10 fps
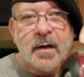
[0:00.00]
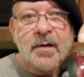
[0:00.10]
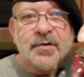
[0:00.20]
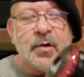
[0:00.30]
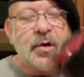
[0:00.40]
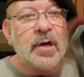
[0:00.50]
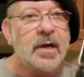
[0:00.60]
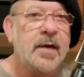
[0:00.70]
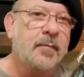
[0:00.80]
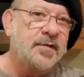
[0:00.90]
So you can
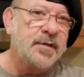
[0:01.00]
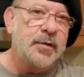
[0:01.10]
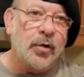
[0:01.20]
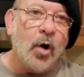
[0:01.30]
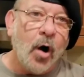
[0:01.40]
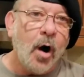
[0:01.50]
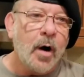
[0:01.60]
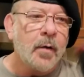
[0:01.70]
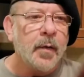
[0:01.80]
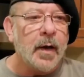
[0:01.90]
keep this in your
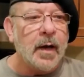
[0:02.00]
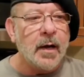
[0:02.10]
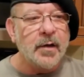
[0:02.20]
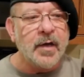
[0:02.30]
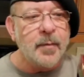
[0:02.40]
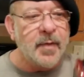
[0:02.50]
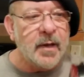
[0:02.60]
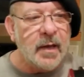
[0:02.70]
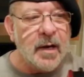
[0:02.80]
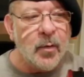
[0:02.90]
car, keep
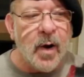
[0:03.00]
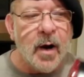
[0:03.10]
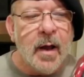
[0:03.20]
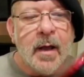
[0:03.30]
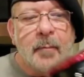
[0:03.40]
it anywhere.